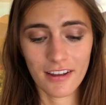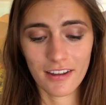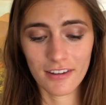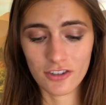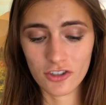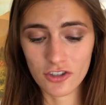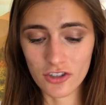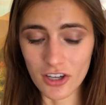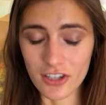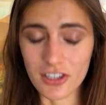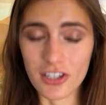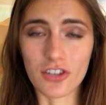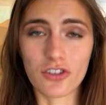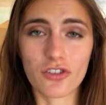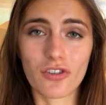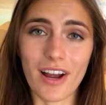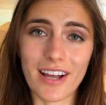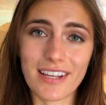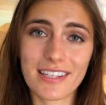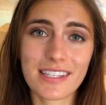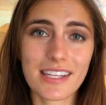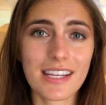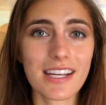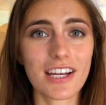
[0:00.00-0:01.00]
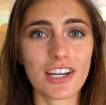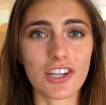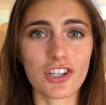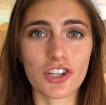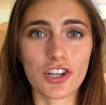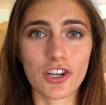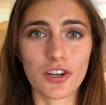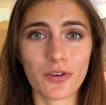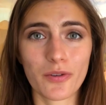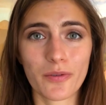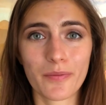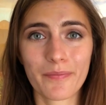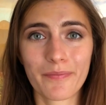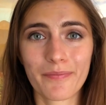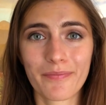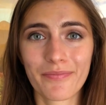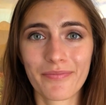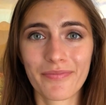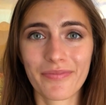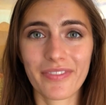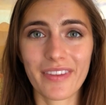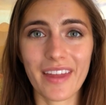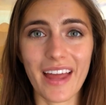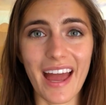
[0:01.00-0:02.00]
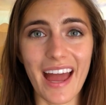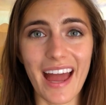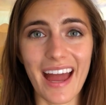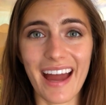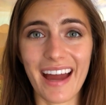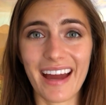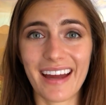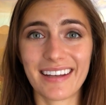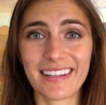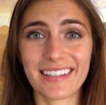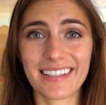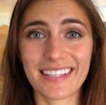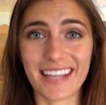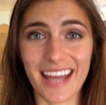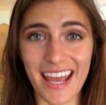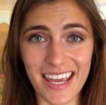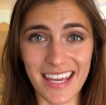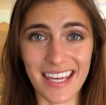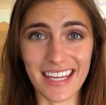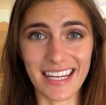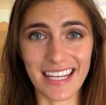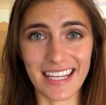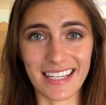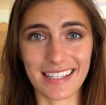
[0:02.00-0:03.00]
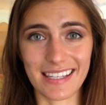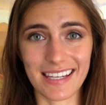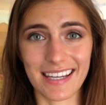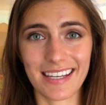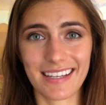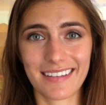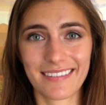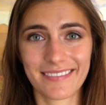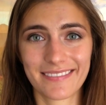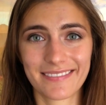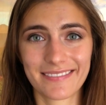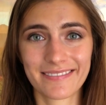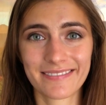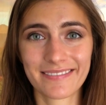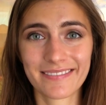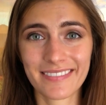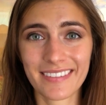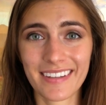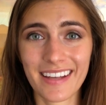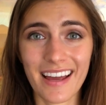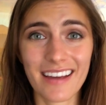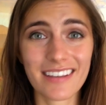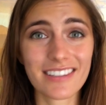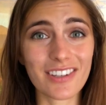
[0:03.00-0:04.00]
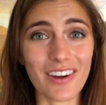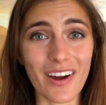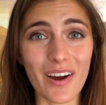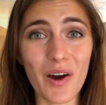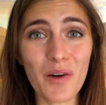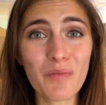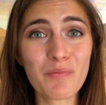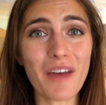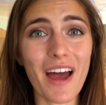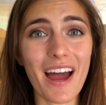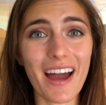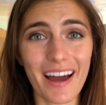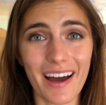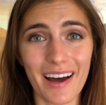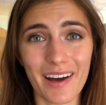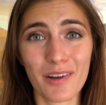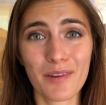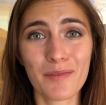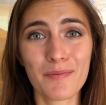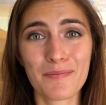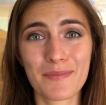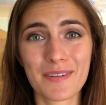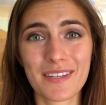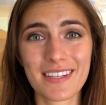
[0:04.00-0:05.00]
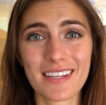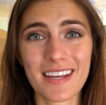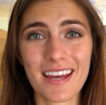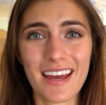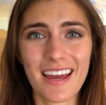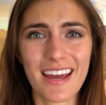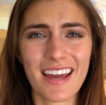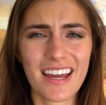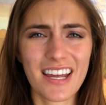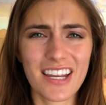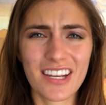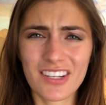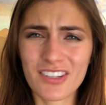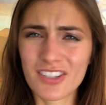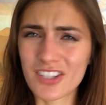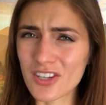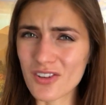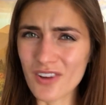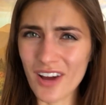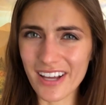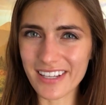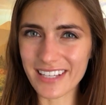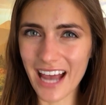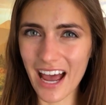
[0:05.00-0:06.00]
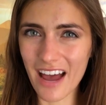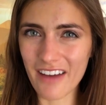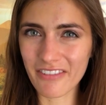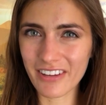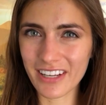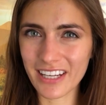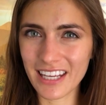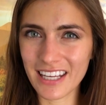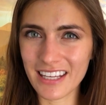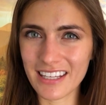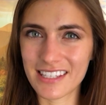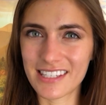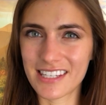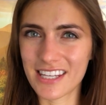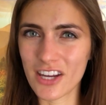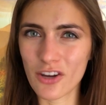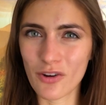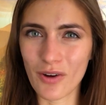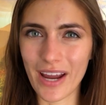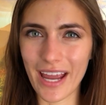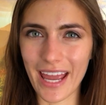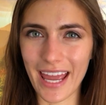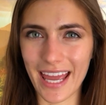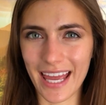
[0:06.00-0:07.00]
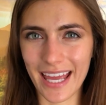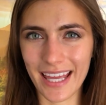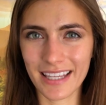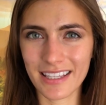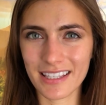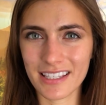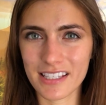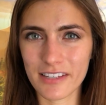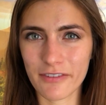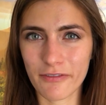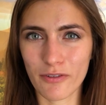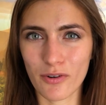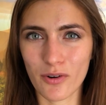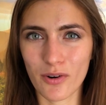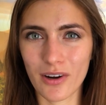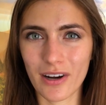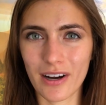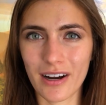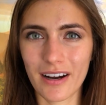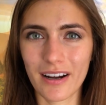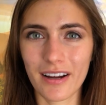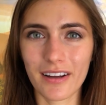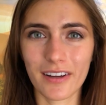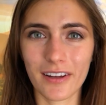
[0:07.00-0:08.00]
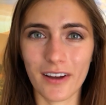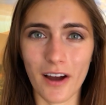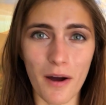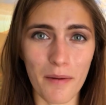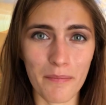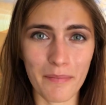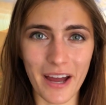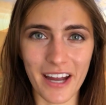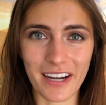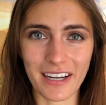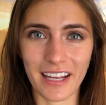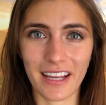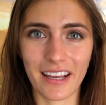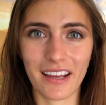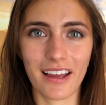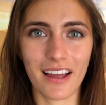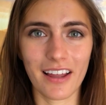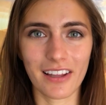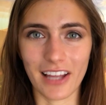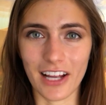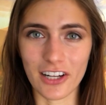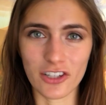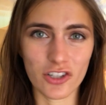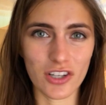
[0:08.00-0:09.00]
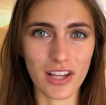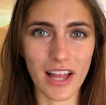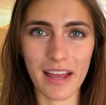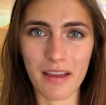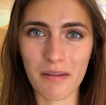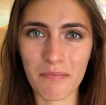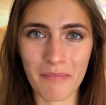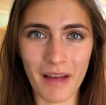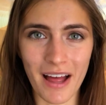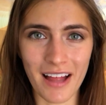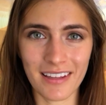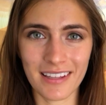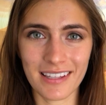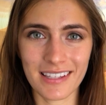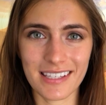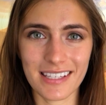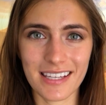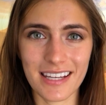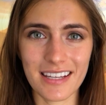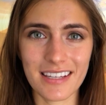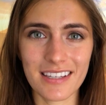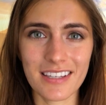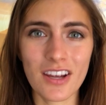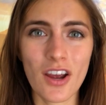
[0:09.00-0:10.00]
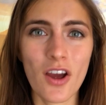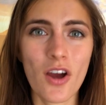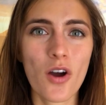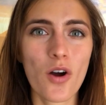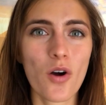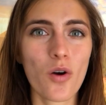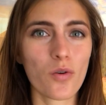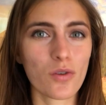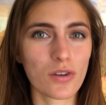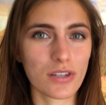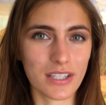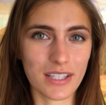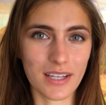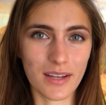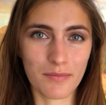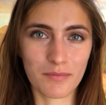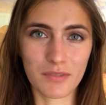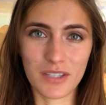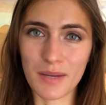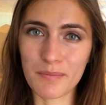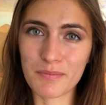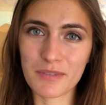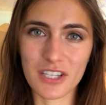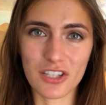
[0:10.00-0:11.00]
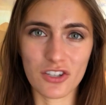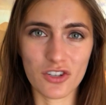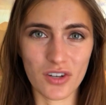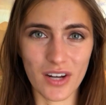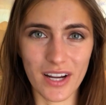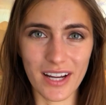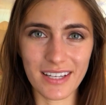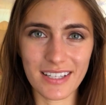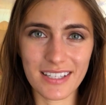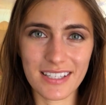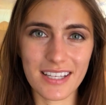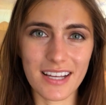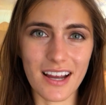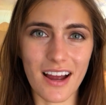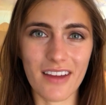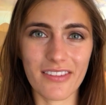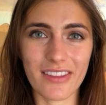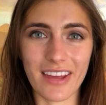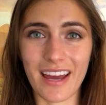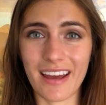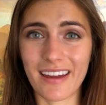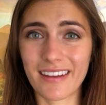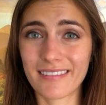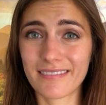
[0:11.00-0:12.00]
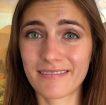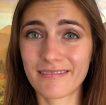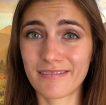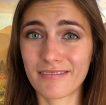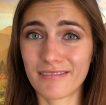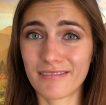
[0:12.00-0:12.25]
just address the issue and take it easy. So I hope that helps. Do you guys have any secret hints for combating electrolyte imbalances or some tips and tricks that